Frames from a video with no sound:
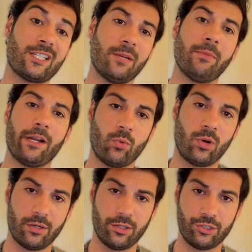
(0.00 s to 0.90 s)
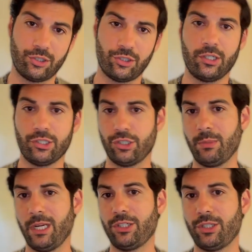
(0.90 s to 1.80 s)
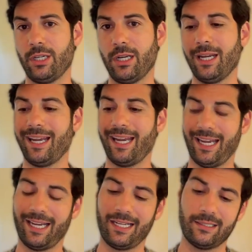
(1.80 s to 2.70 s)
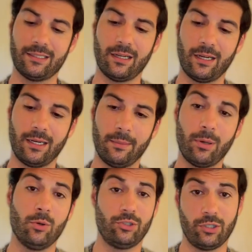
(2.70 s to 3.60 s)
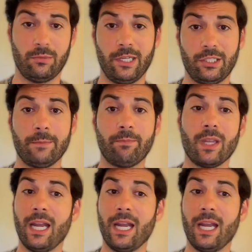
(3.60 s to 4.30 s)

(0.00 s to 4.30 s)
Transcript: the amount of water during germination and uh, post germination.